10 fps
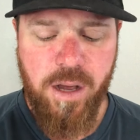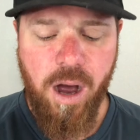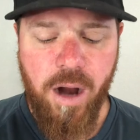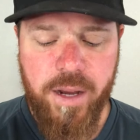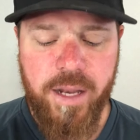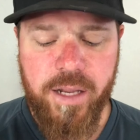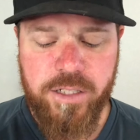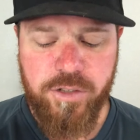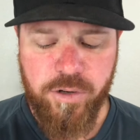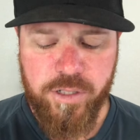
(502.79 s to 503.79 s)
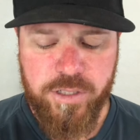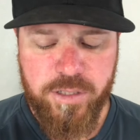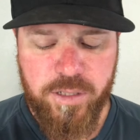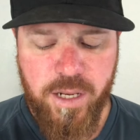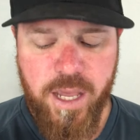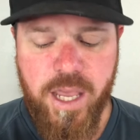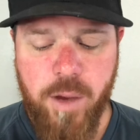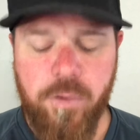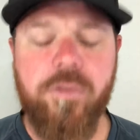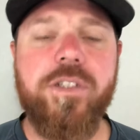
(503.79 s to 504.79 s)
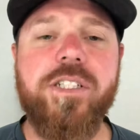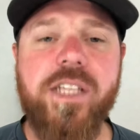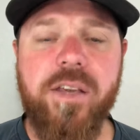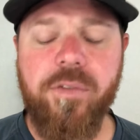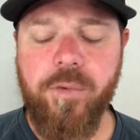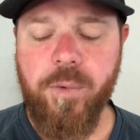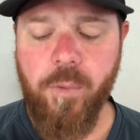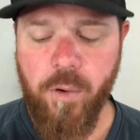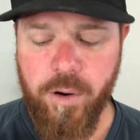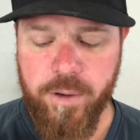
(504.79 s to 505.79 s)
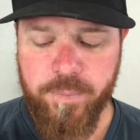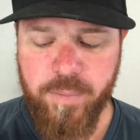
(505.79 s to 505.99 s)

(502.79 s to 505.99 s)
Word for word: on it endures, he will receive a reward.